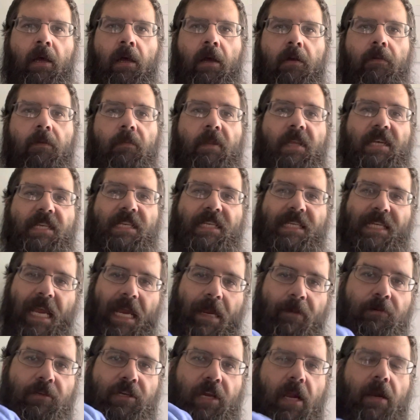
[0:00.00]
from the
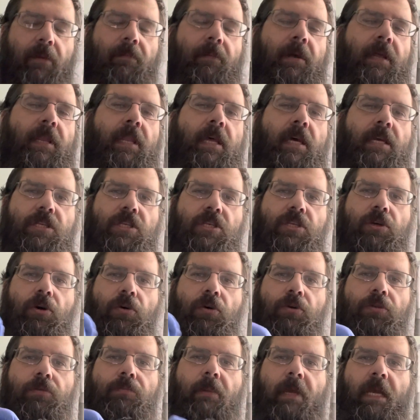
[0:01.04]
same gentleman that
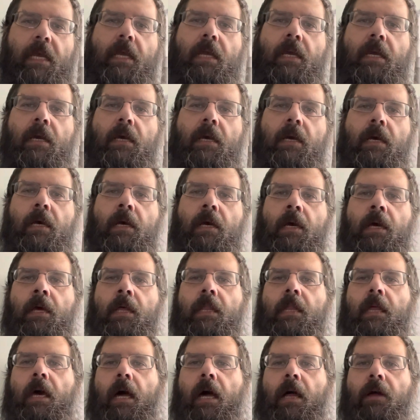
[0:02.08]
sold me
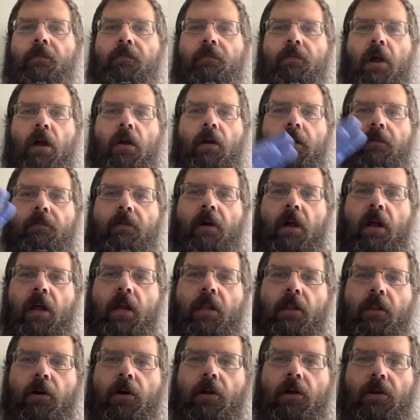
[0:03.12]
that very, very
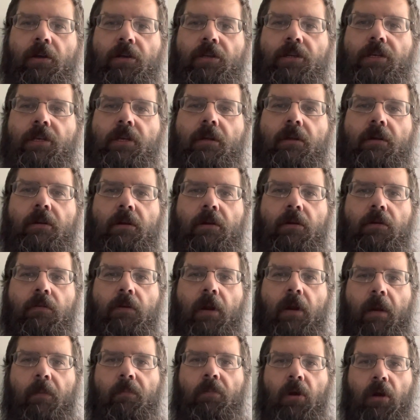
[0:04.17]
large
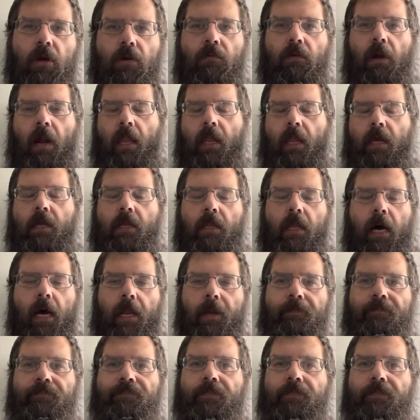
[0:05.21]
Greenberg relic lot.